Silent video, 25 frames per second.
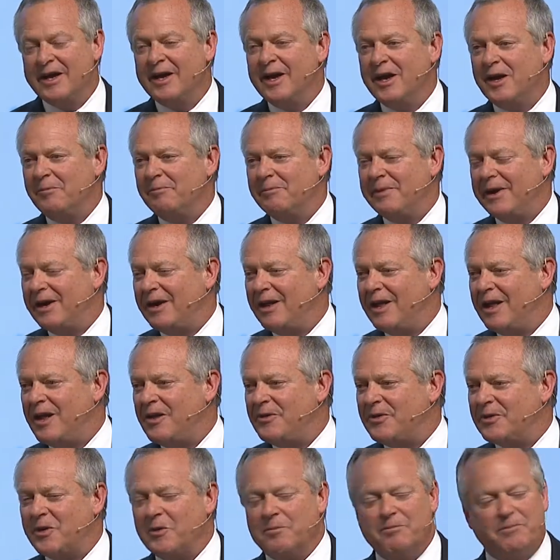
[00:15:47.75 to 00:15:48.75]
and mental
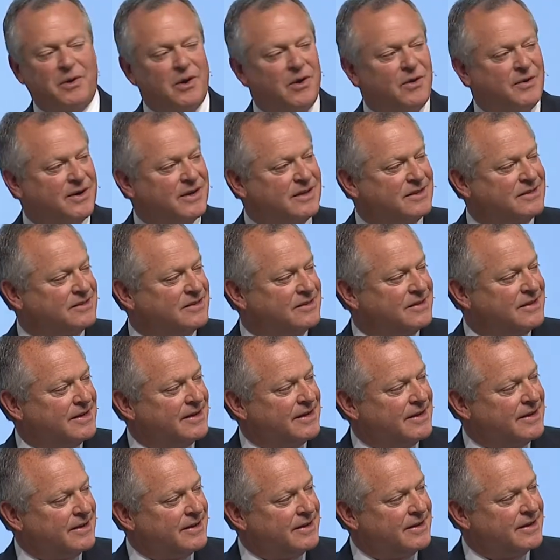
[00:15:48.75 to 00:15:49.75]
health components
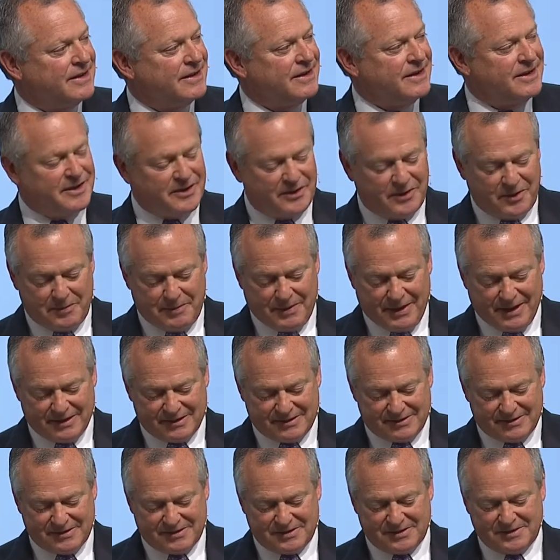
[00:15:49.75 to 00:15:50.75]
into the mix?